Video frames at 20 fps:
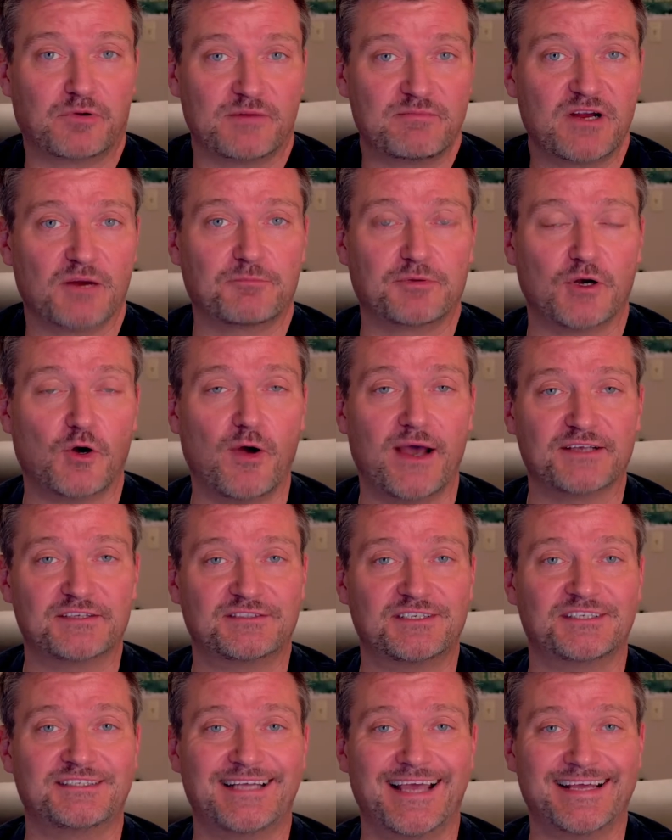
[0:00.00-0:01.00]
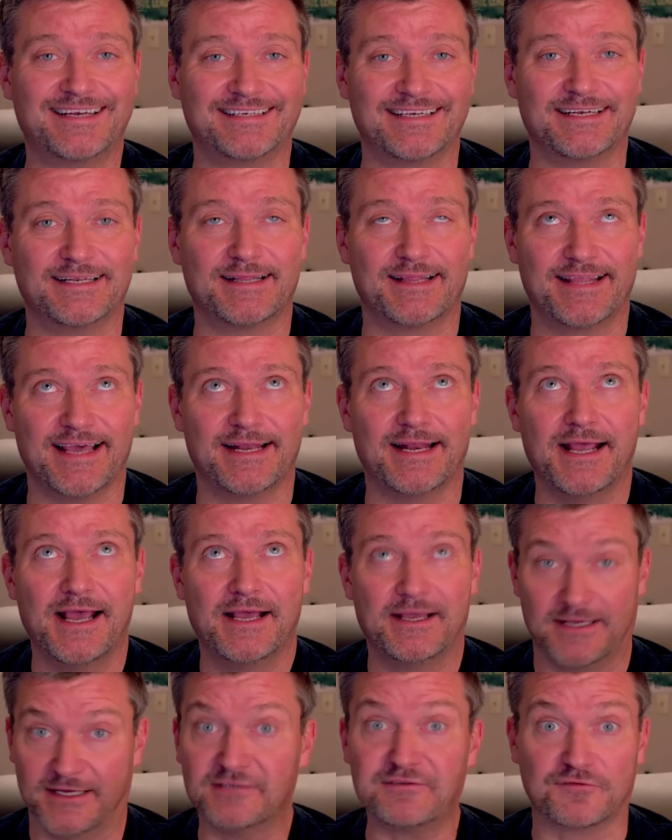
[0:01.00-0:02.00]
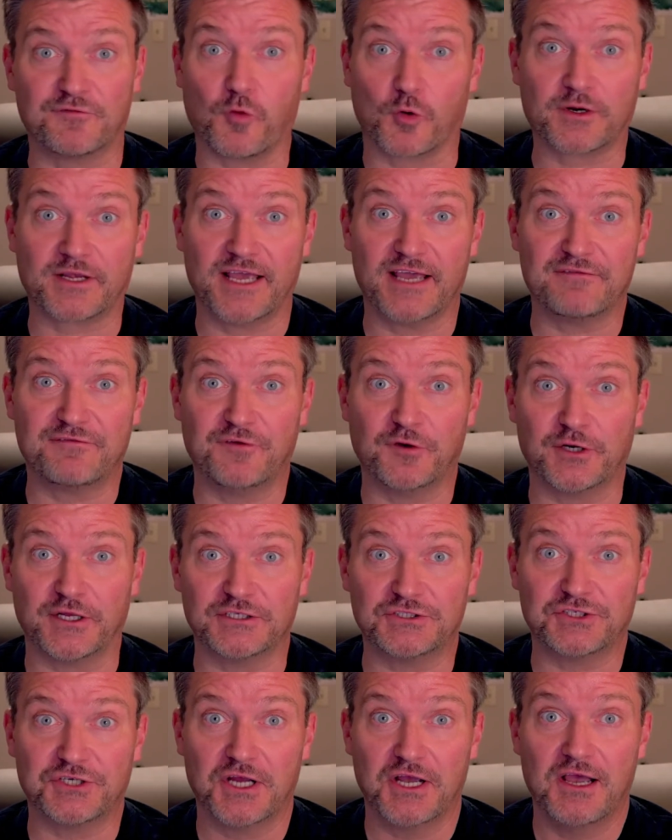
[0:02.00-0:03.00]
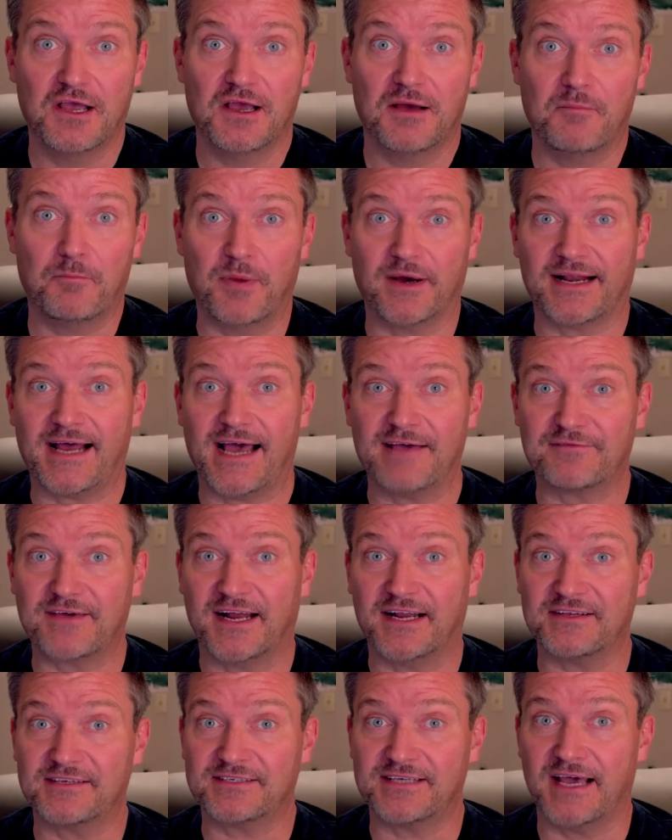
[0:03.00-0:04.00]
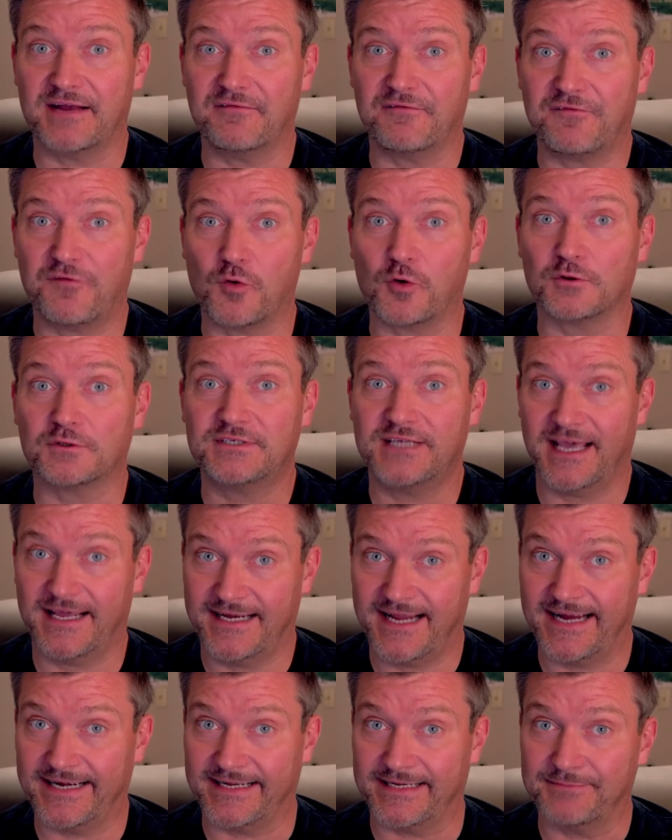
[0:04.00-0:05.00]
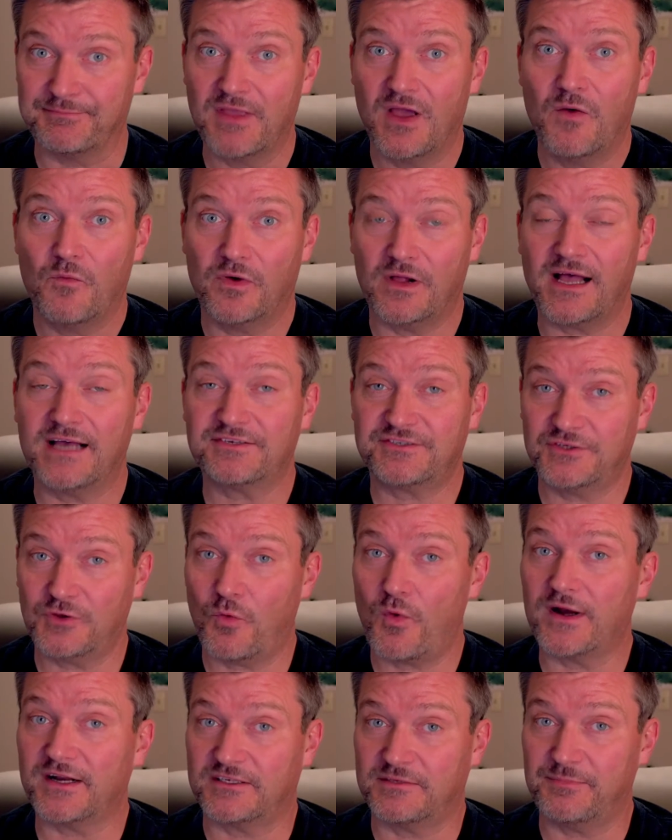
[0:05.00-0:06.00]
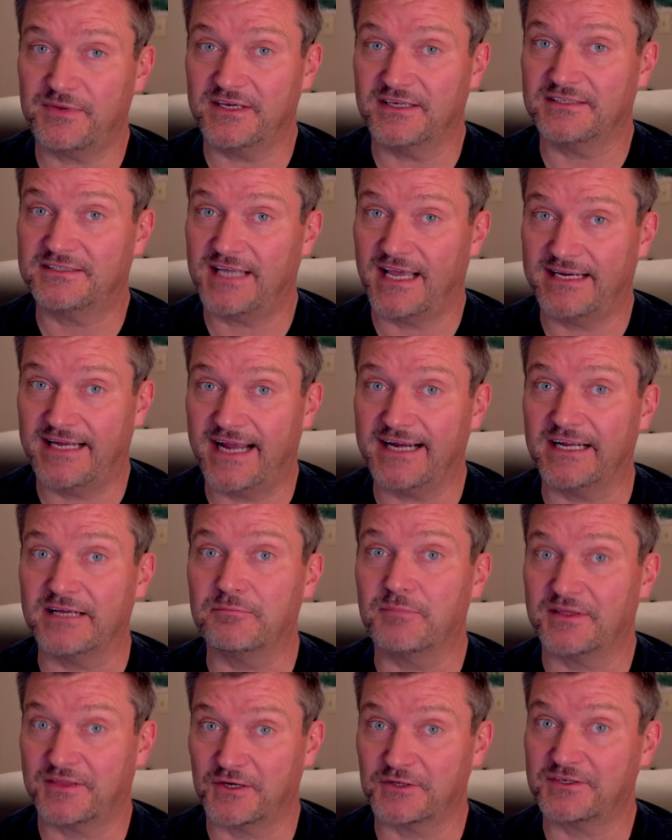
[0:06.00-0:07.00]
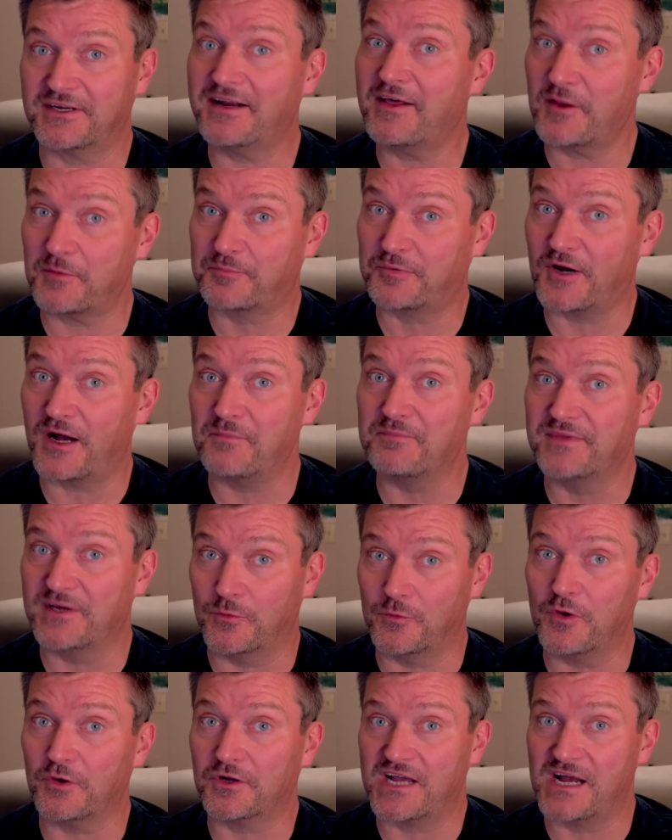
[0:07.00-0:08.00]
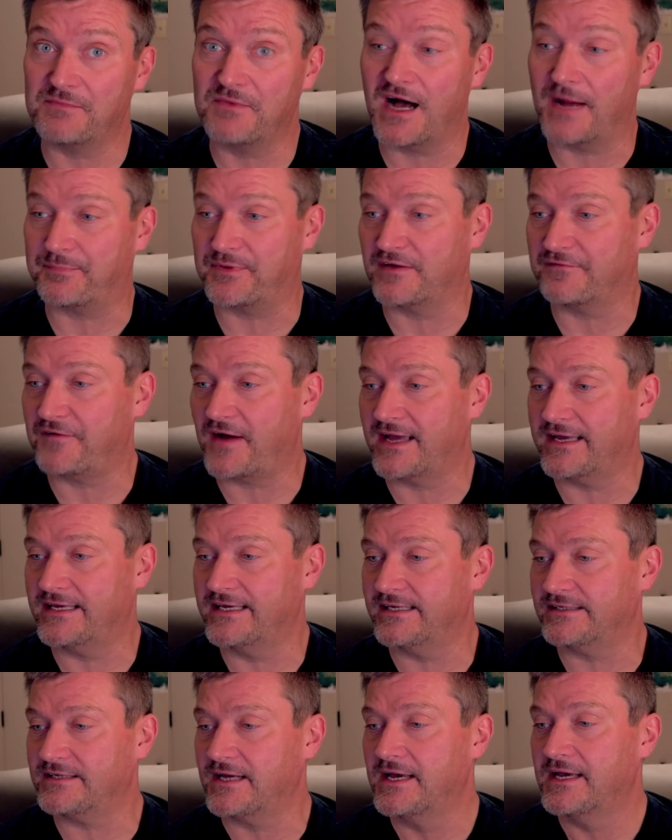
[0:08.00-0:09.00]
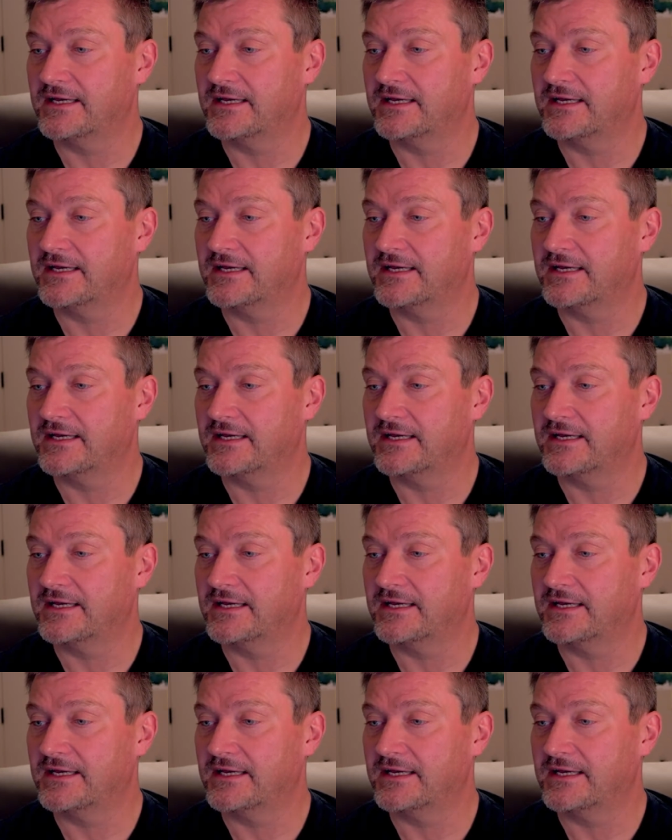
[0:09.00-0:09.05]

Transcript: Premiere Pro has detected that it's 4K footage, but I've got it set for 1080. Well, I still want it to be in 1080, but there's another problem that will come up if I hit